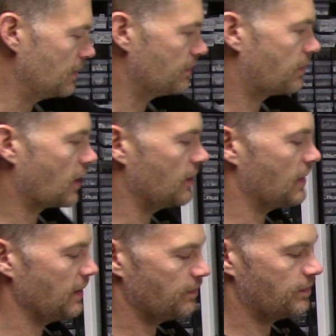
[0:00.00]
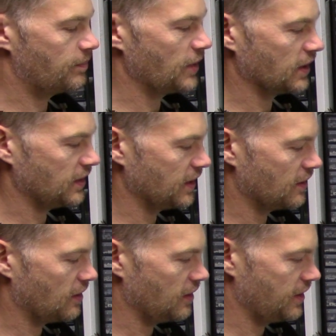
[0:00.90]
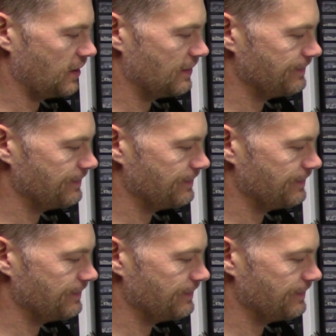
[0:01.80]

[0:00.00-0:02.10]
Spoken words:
Part of my bricklink haul here